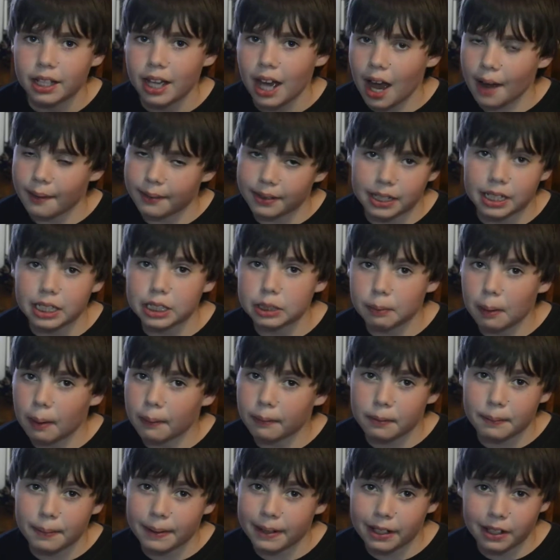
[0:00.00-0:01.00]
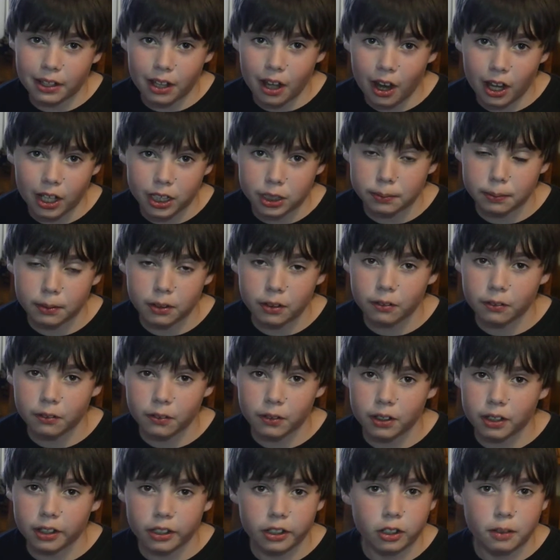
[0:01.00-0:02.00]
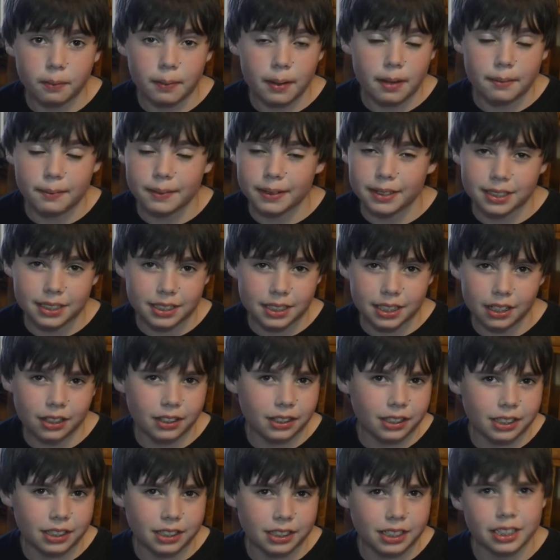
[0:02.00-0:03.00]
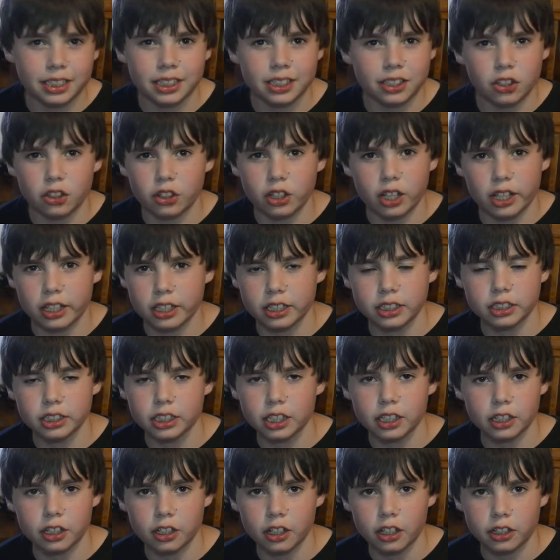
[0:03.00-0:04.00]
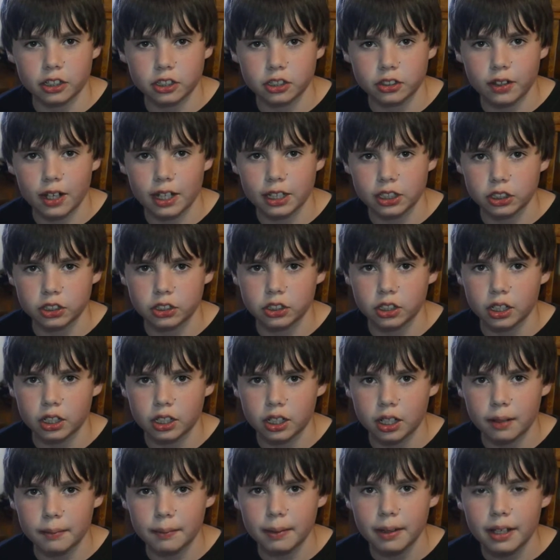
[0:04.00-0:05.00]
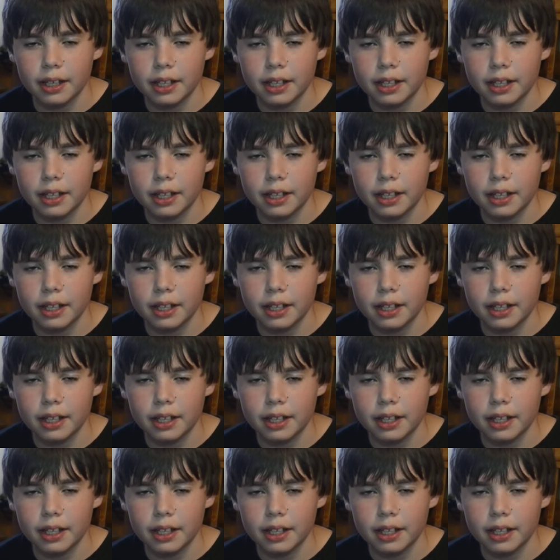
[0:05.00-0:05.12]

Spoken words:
I mean, he's probably been in the hospital for a little bit, but still, he doesn't look like he's got a lot of scratches on him.